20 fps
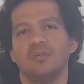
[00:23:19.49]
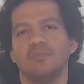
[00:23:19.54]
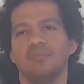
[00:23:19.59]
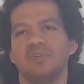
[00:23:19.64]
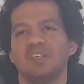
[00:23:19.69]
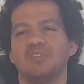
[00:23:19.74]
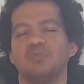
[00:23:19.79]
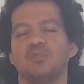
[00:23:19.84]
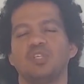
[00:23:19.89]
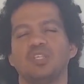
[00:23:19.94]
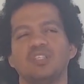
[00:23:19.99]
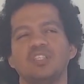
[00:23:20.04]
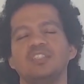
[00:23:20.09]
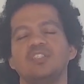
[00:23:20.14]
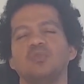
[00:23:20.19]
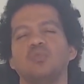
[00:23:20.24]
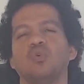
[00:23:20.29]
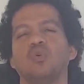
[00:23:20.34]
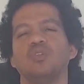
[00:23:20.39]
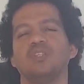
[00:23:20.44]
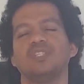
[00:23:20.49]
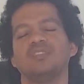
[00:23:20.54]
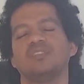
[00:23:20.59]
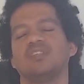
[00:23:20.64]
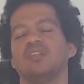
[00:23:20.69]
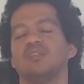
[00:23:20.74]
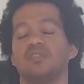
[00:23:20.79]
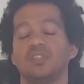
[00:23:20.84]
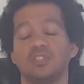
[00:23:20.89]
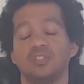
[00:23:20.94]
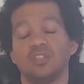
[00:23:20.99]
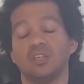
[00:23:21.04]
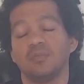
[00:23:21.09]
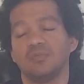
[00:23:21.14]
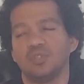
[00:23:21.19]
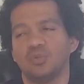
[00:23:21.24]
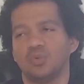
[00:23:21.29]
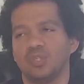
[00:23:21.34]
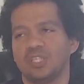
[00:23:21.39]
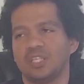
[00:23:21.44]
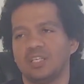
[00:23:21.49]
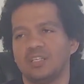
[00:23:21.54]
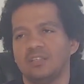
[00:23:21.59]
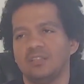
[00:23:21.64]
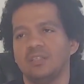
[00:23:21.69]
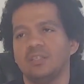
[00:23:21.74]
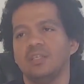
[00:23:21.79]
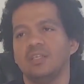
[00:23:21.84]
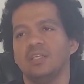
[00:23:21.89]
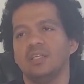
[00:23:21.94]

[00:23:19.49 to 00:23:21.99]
Metaphorically, the world itself could come to an end,